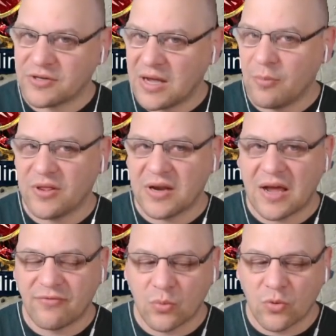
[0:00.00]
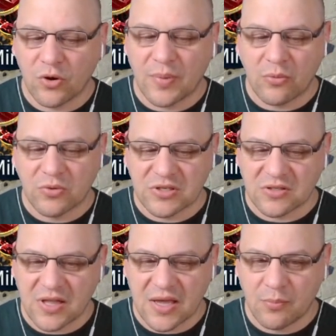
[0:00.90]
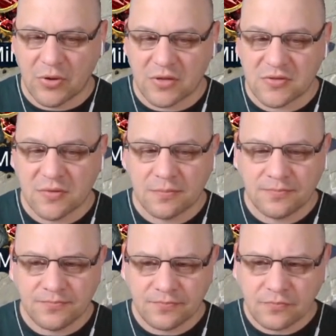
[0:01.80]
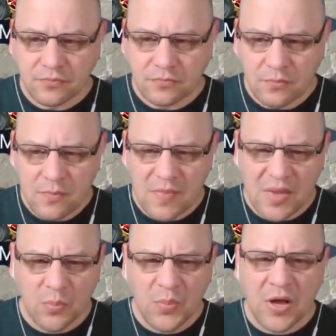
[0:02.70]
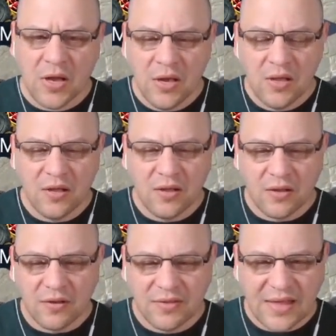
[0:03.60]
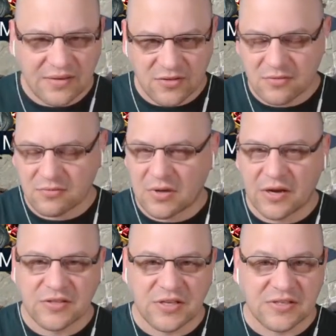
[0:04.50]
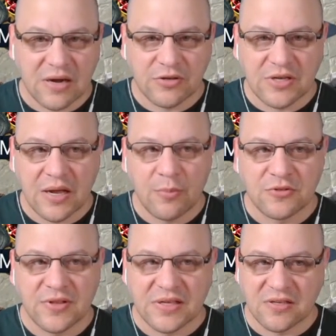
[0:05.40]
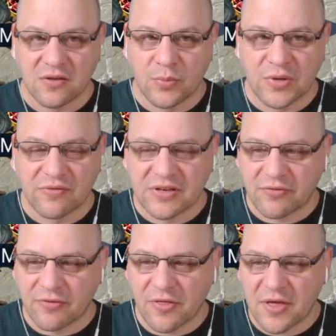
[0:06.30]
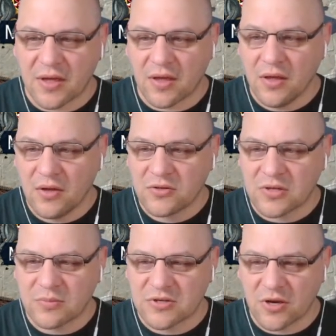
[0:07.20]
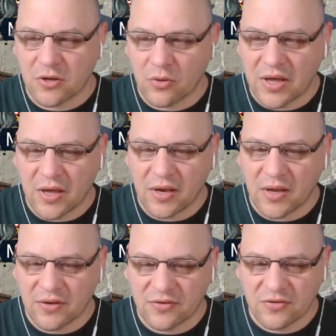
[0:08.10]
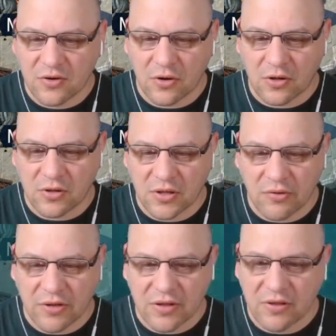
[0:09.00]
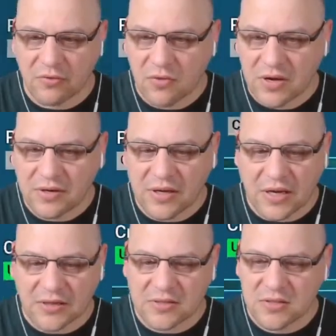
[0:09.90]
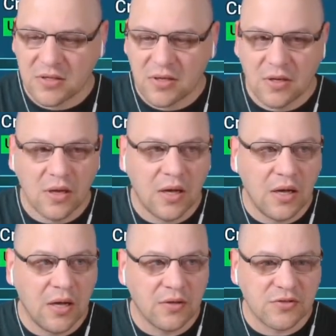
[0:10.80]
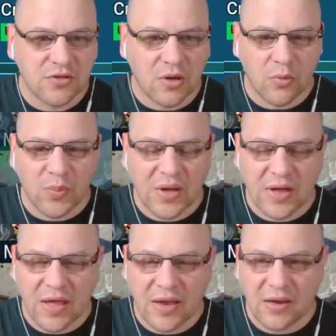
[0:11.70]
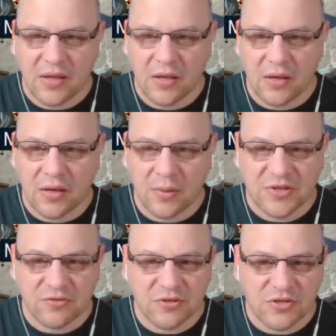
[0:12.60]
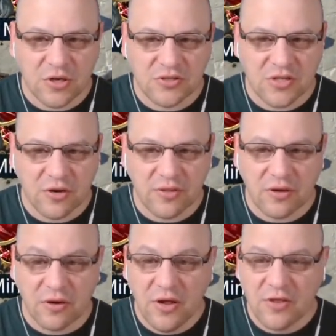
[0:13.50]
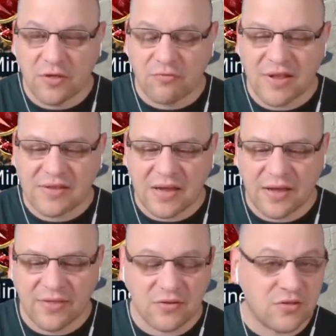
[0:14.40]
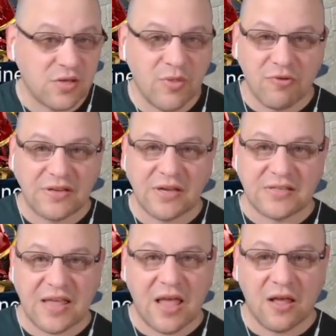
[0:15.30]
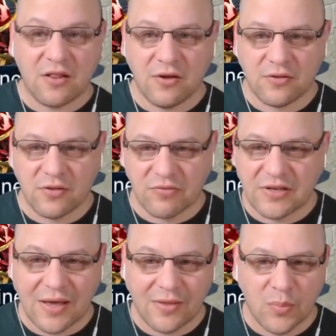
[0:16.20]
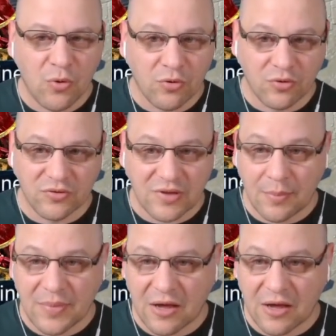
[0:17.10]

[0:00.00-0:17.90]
timer that I have to worry about, which is Clan Boss. But that's on a 6-hour timer, so that's a little bit of a different thing. So I'm just going to go ahead and start clearing these red dots. So I would buy any mystery shards that are in there. The red dot and some of the red dots I can't clear. The red dot in the portals I'm not